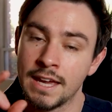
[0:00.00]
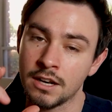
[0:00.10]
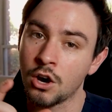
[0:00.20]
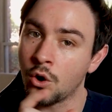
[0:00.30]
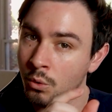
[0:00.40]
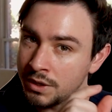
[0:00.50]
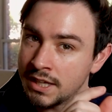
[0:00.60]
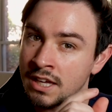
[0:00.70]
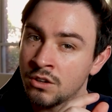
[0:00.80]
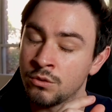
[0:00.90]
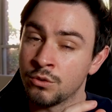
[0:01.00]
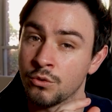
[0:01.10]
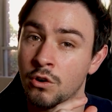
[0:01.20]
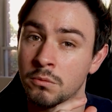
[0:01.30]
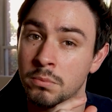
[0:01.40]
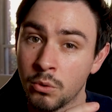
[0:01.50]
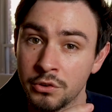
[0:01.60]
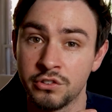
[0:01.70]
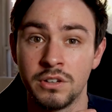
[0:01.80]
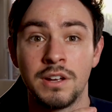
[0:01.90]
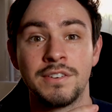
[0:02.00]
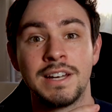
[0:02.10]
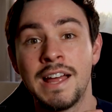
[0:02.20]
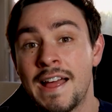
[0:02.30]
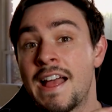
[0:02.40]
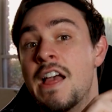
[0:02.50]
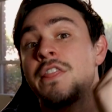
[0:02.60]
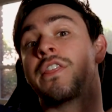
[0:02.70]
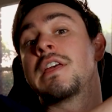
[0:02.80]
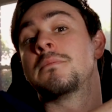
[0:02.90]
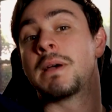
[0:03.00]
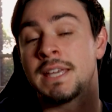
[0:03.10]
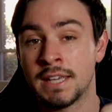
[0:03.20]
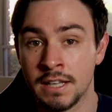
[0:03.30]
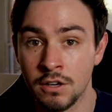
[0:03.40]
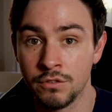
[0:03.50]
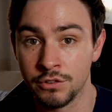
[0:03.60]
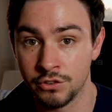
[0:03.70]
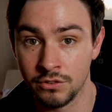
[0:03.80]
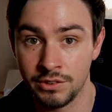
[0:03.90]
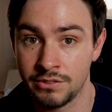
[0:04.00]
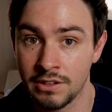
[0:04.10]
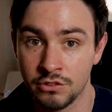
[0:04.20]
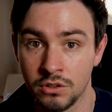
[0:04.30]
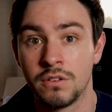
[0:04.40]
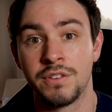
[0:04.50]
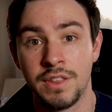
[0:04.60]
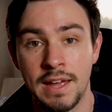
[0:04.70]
and honing in on the wrong portion of it and then making an overgeneralization off of